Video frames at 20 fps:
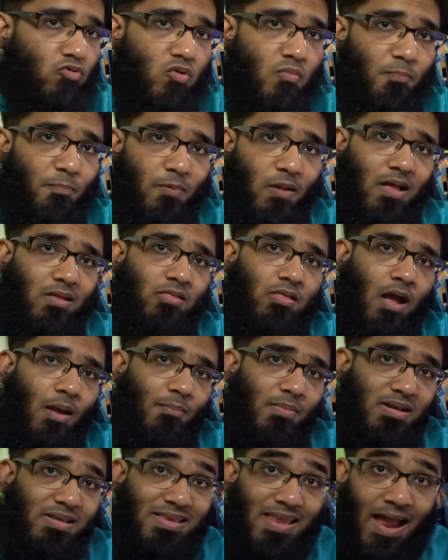to plus I
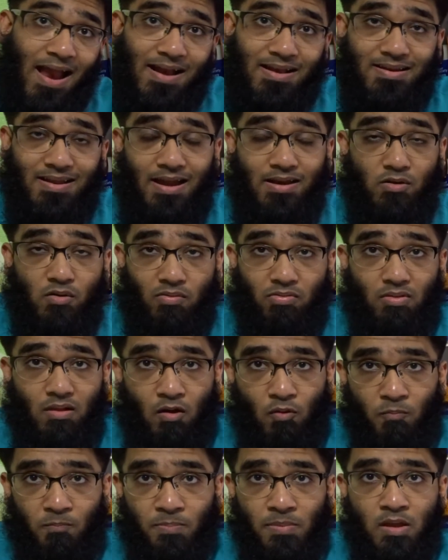mean that kind of
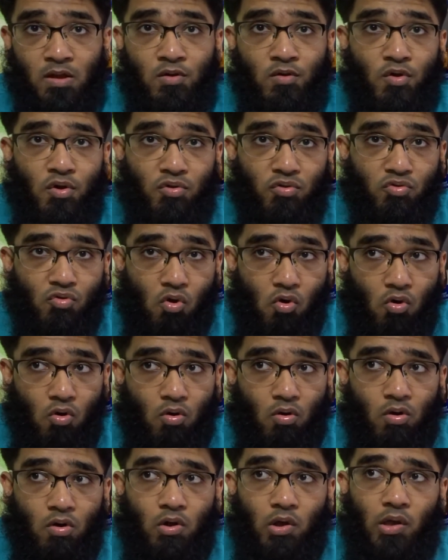stuff
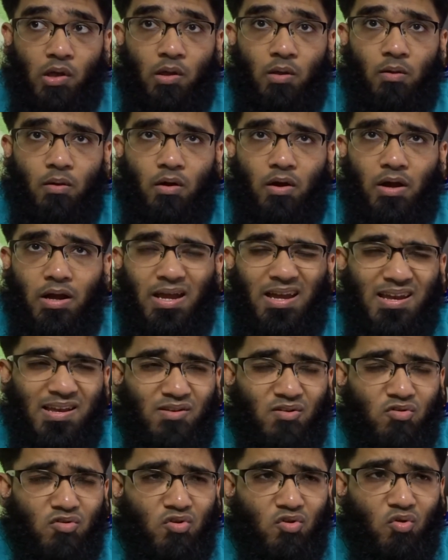so in
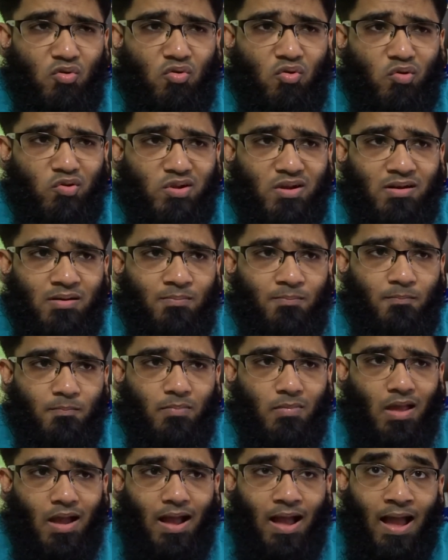conclusion
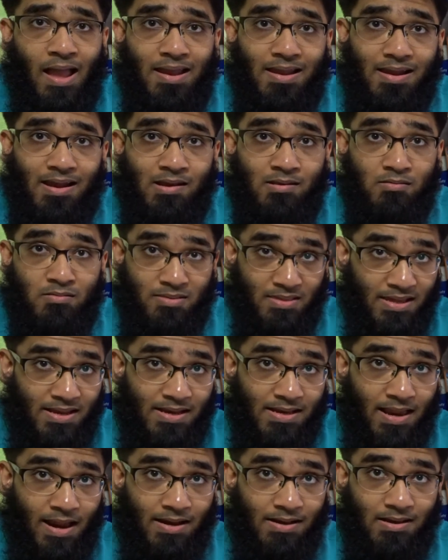I can say
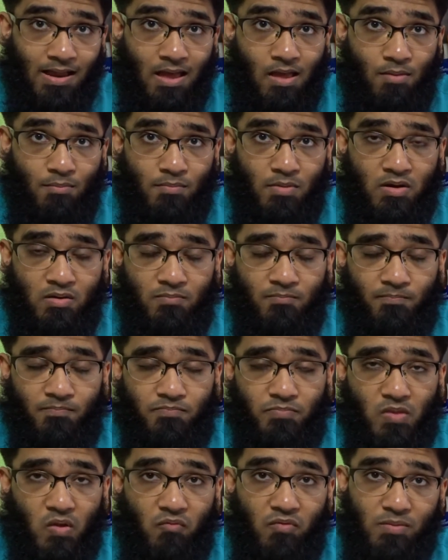that I mean
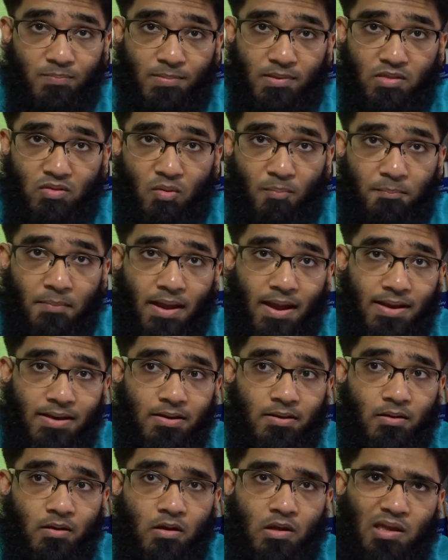with peace of mind
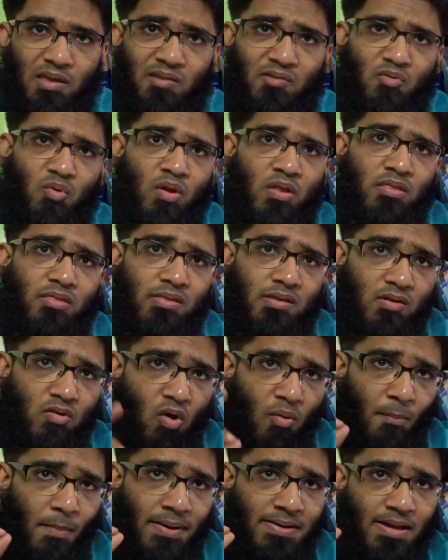you need
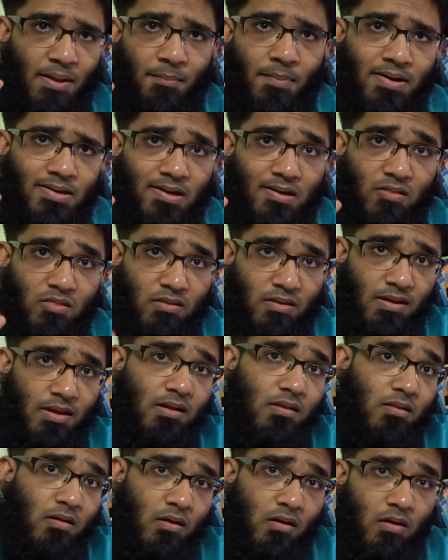zero mathematics
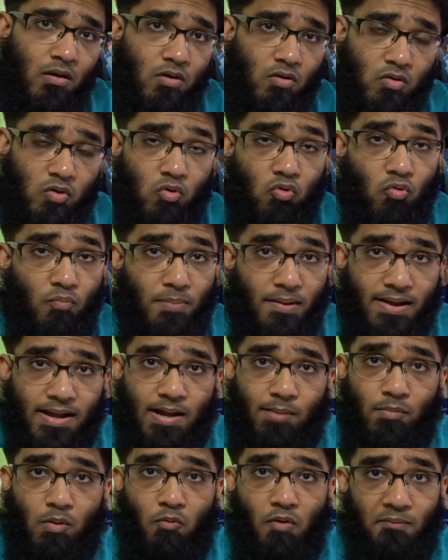skills to become a